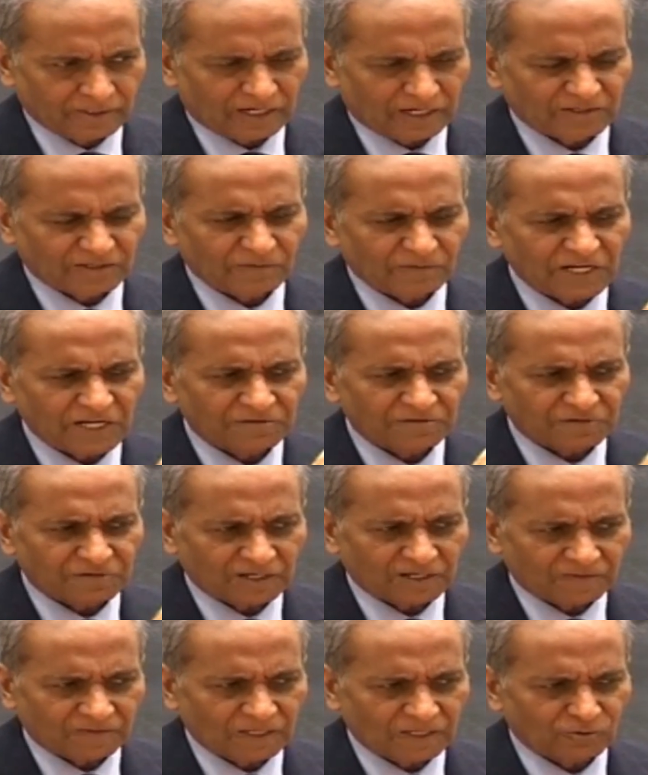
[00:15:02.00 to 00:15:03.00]
And it's a very
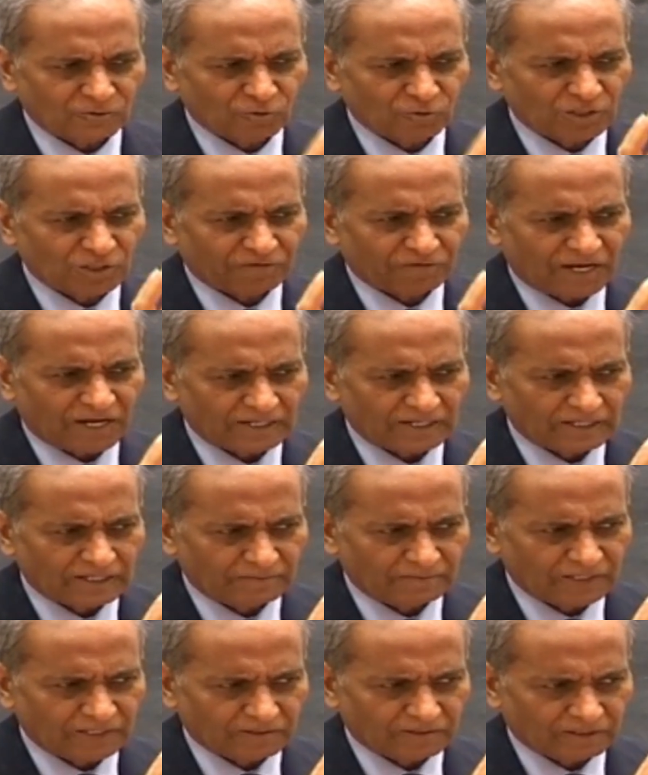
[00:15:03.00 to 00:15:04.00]
tricky thing to define a
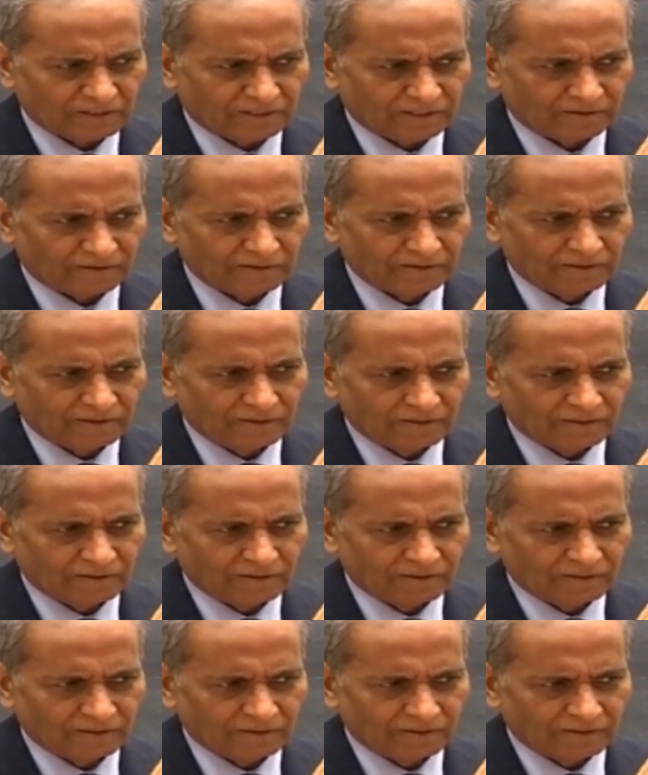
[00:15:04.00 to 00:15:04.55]
living thing.